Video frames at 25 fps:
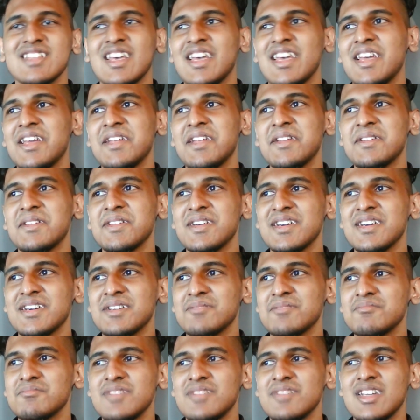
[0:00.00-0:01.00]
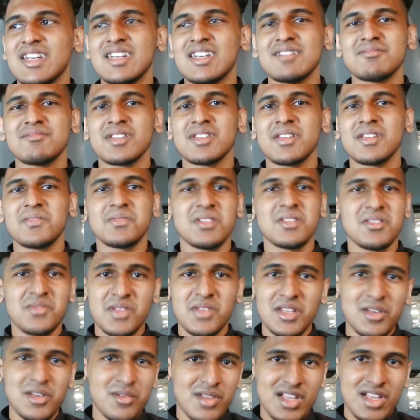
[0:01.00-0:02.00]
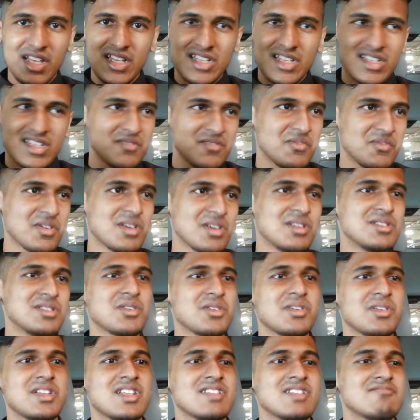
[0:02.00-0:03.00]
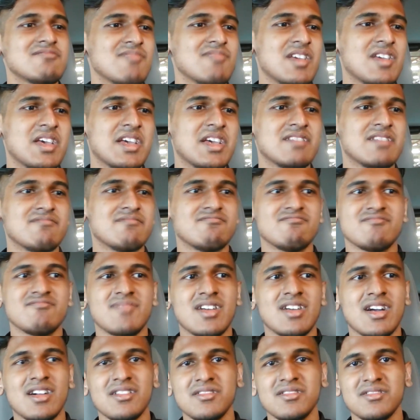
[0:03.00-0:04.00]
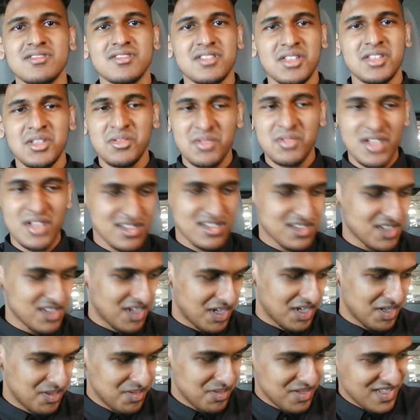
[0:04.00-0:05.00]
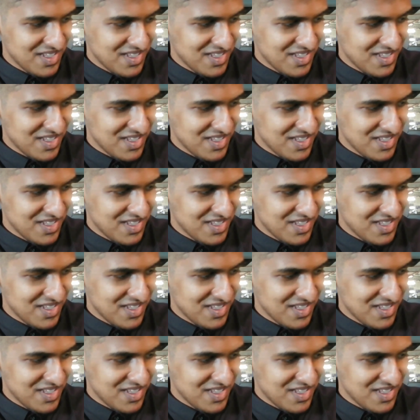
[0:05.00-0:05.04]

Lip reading: And give this video a like if you enjoyed it, and I'll see you next time.